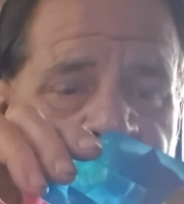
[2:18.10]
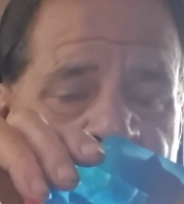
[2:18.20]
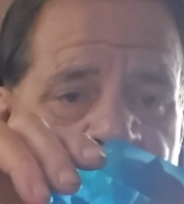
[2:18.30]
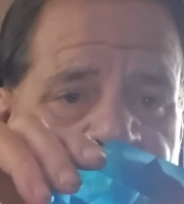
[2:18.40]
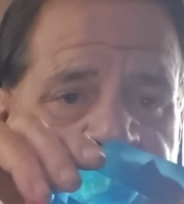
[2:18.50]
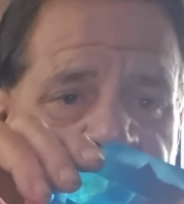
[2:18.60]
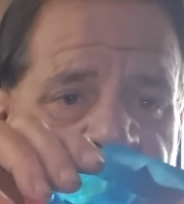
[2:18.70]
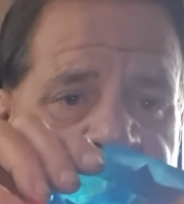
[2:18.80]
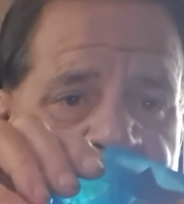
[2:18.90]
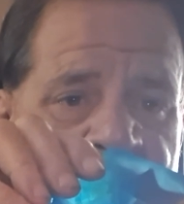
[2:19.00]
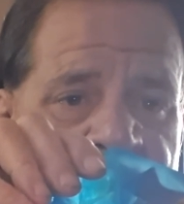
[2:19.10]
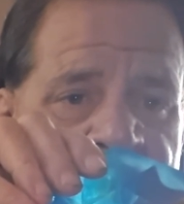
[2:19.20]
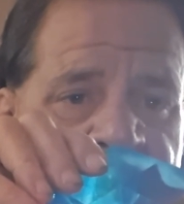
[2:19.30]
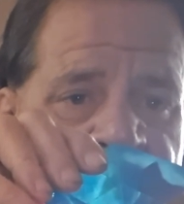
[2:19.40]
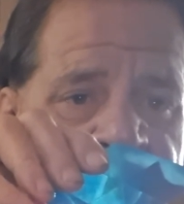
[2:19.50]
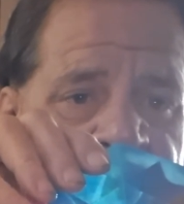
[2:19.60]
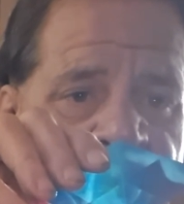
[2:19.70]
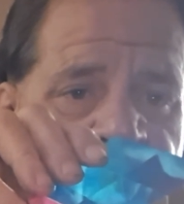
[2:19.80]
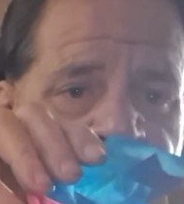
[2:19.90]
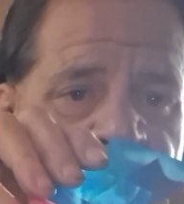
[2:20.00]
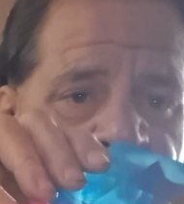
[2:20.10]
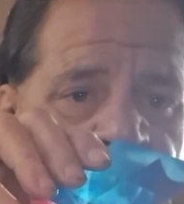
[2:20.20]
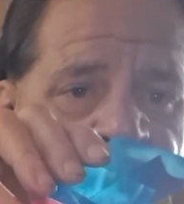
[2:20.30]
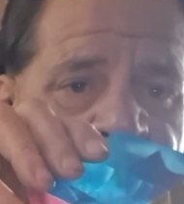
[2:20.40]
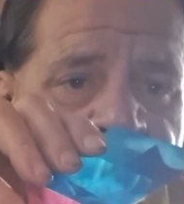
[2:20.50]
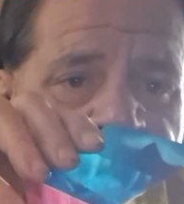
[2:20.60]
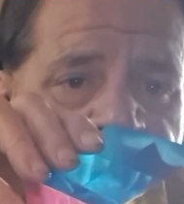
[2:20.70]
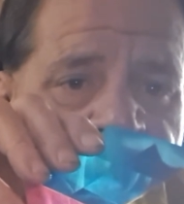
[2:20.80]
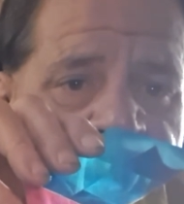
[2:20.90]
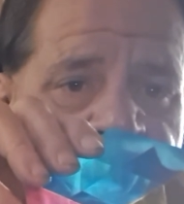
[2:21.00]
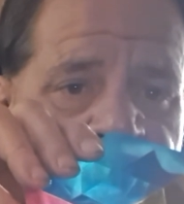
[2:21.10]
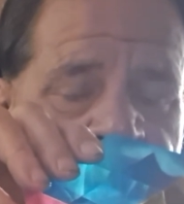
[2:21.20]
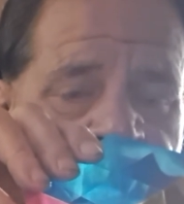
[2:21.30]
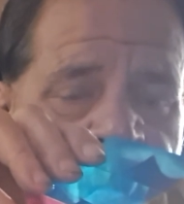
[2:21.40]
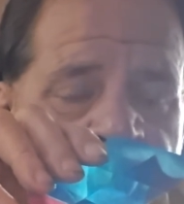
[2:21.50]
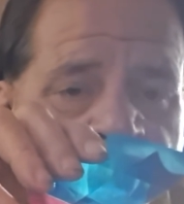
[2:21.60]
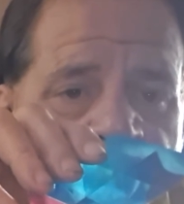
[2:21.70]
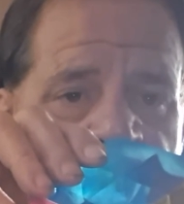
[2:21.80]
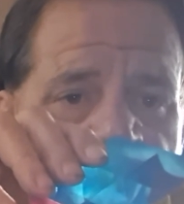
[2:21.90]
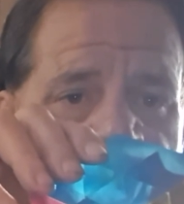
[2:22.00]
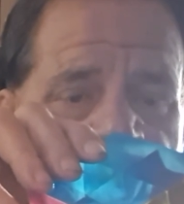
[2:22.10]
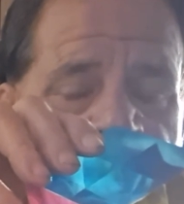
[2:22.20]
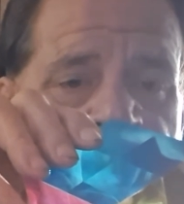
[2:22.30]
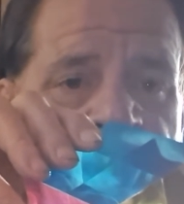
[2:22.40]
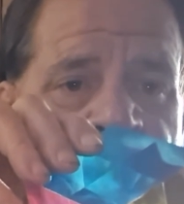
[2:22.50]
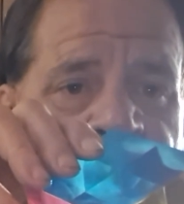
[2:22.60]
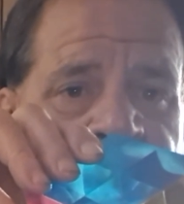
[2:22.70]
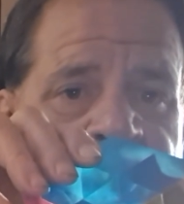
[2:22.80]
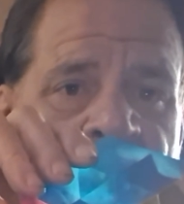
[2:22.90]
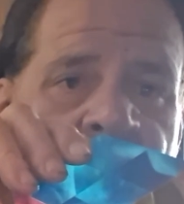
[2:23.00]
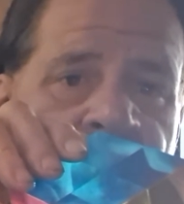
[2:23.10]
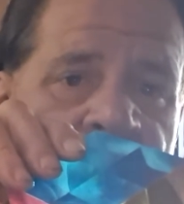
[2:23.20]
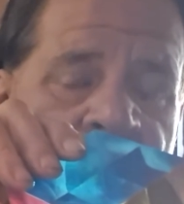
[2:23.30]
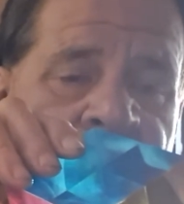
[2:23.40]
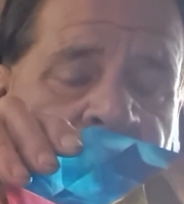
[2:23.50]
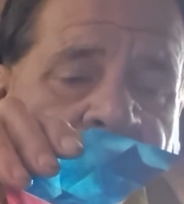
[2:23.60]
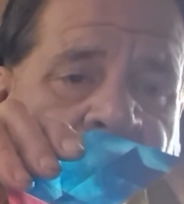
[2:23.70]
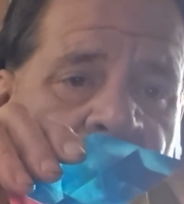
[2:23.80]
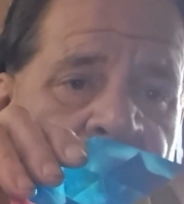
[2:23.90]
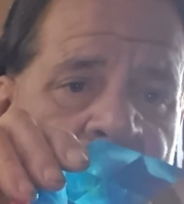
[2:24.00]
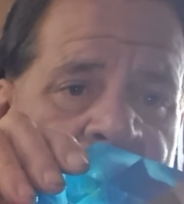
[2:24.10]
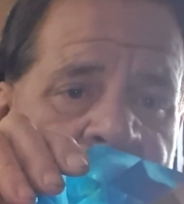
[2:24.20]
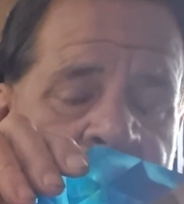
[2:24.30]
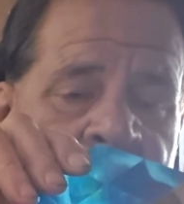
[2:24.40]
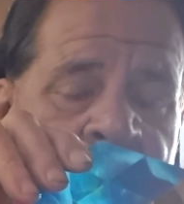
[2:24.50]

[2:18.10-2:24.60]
of course, creates that inner cube, that apparent inner cube. And so I thought of applying